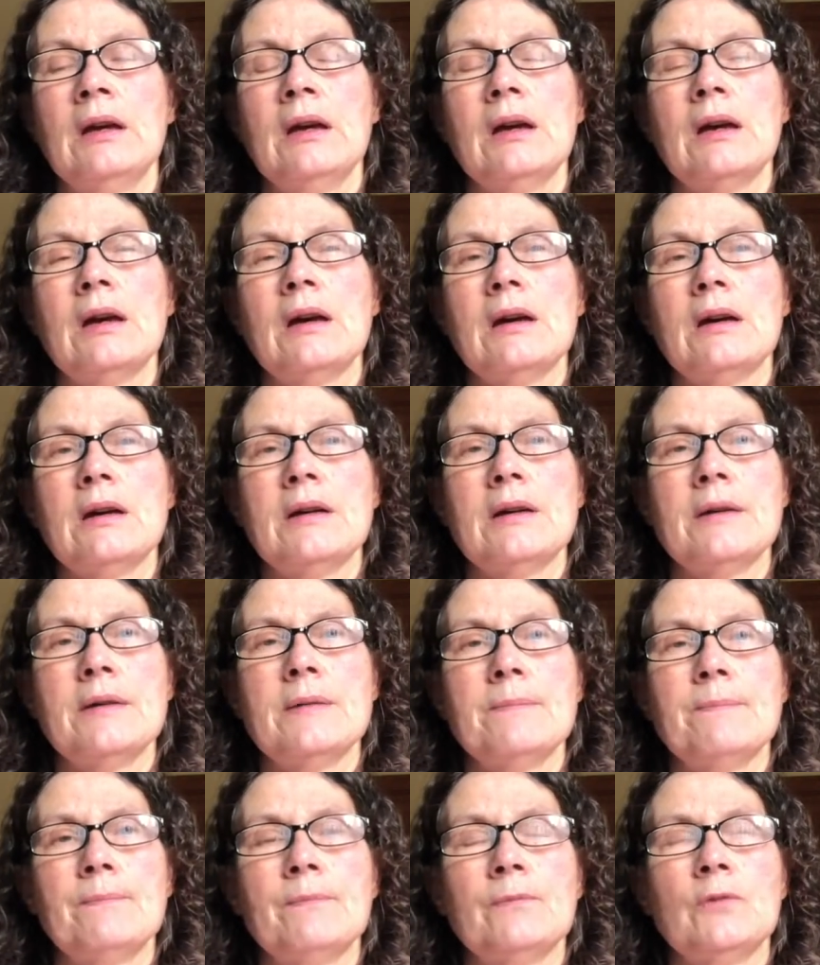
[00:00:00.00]

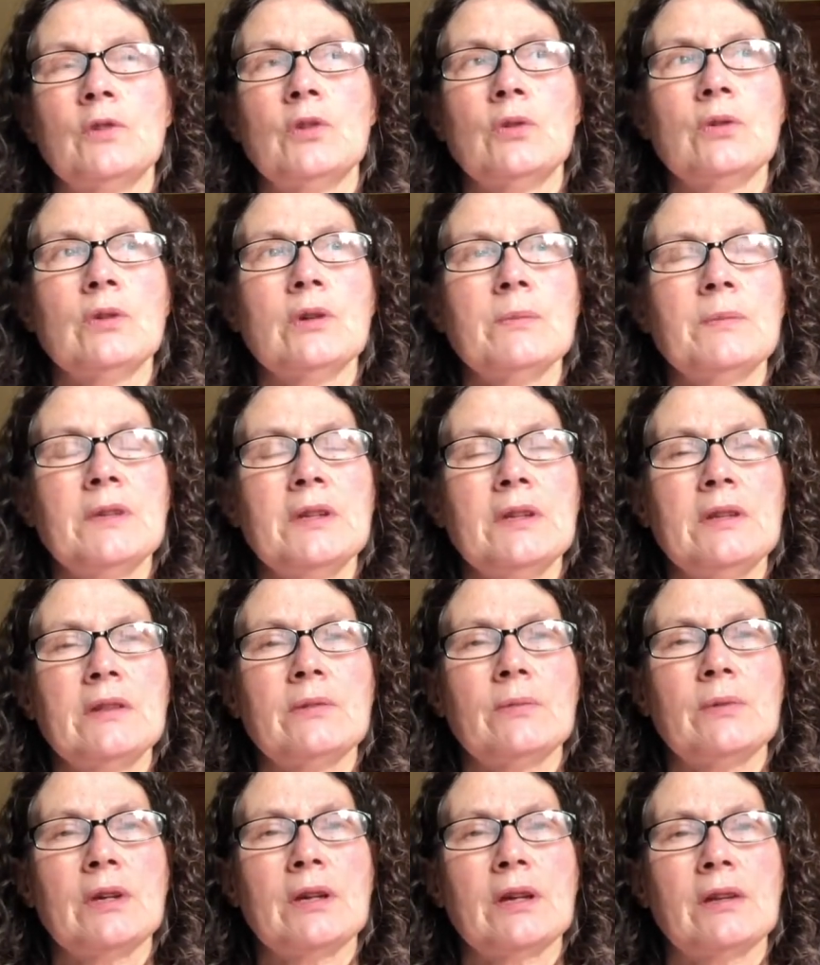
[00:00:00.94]
Normally the
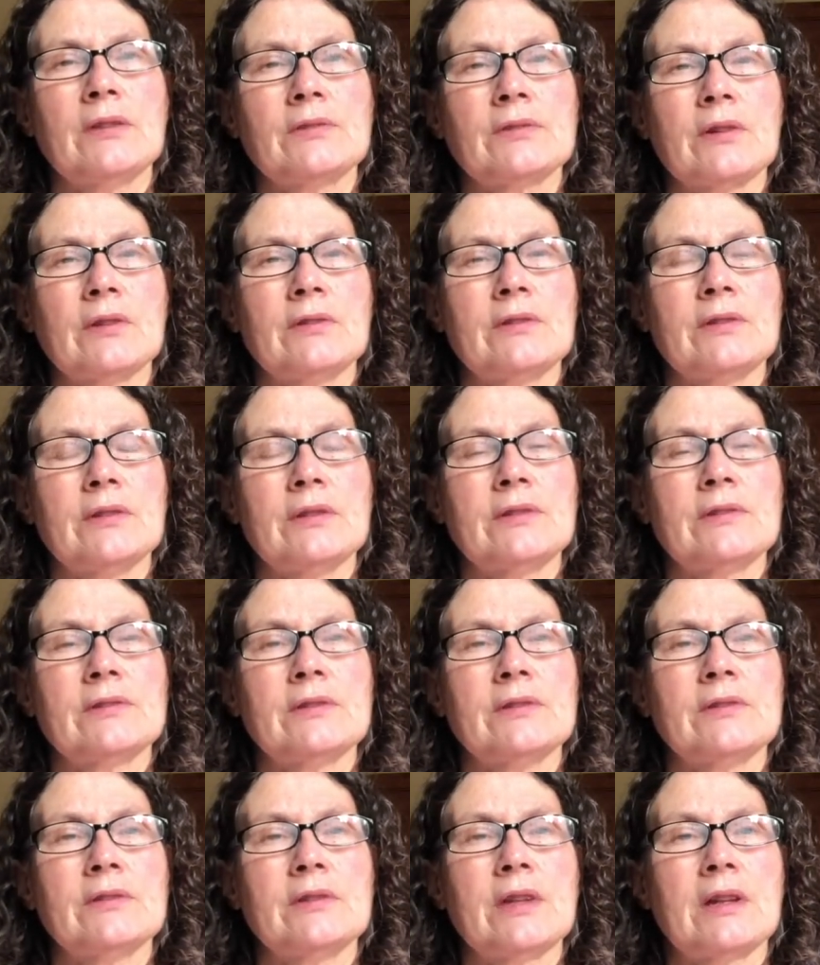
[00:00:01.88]
way I start this
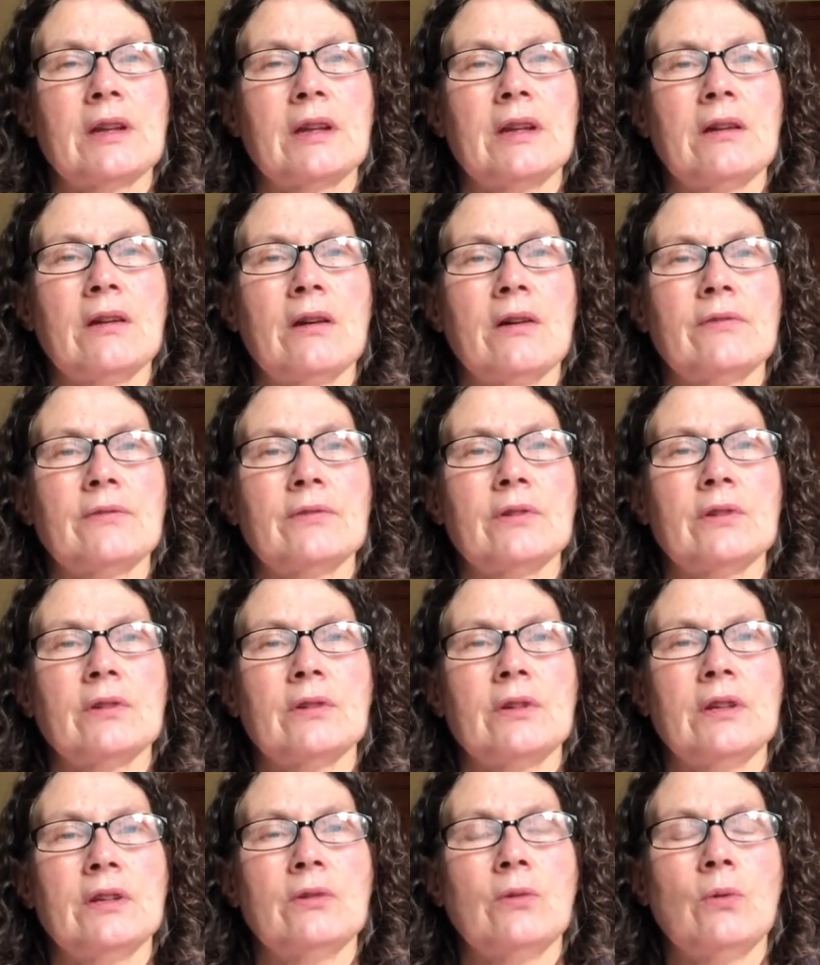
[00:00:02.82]
is that I offer
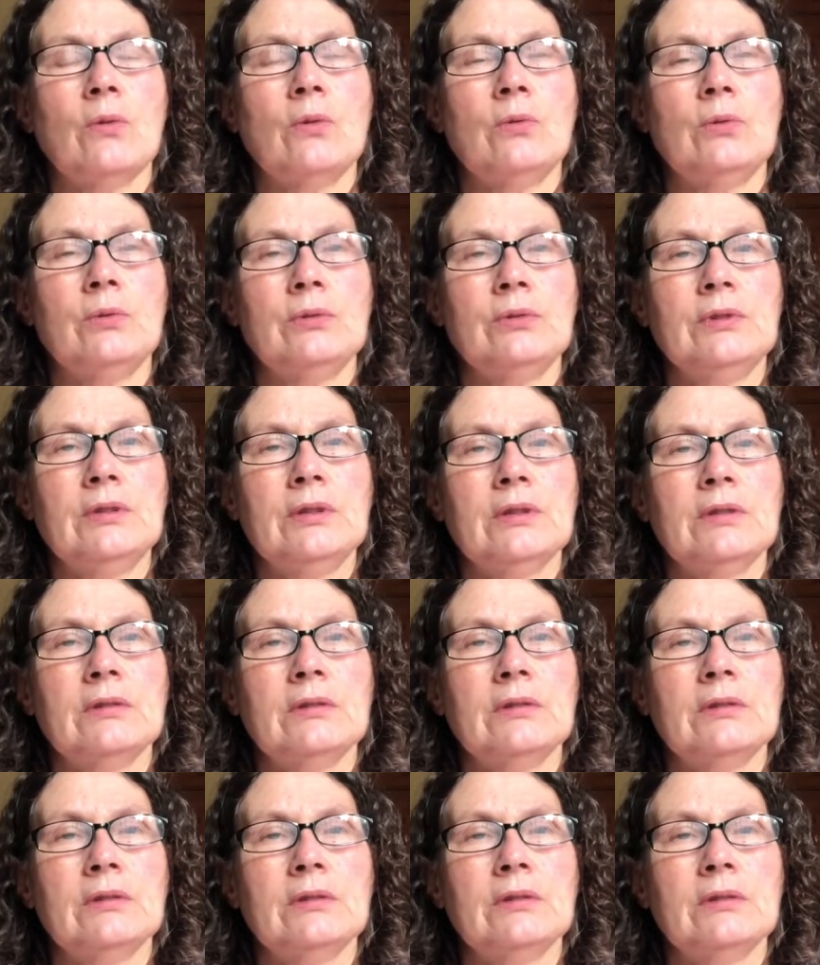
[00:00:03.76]
an old